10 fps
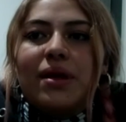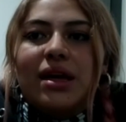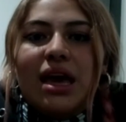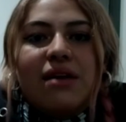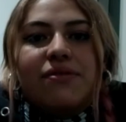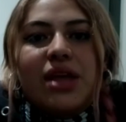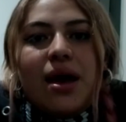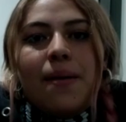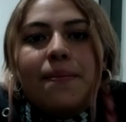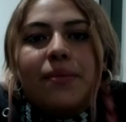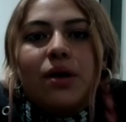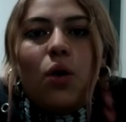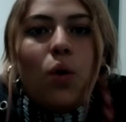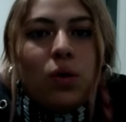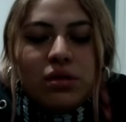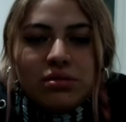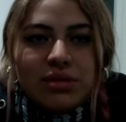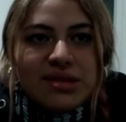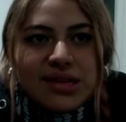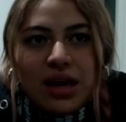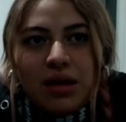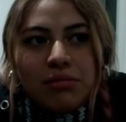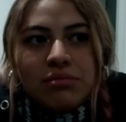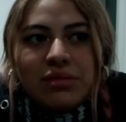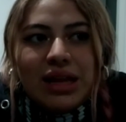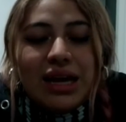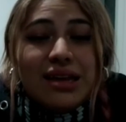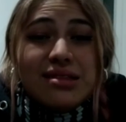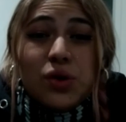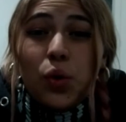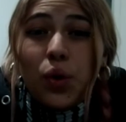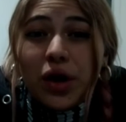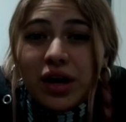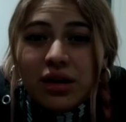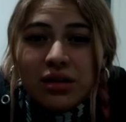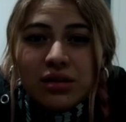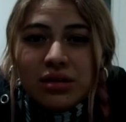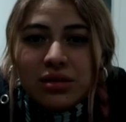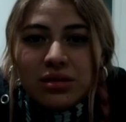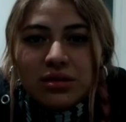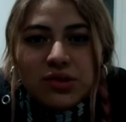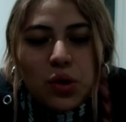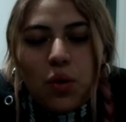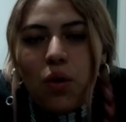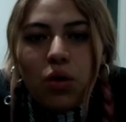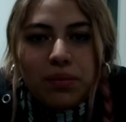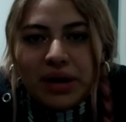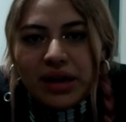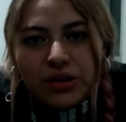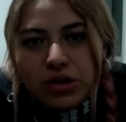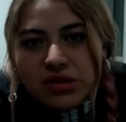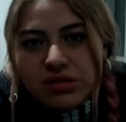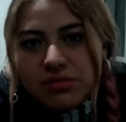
give them all the same like score. So all matters.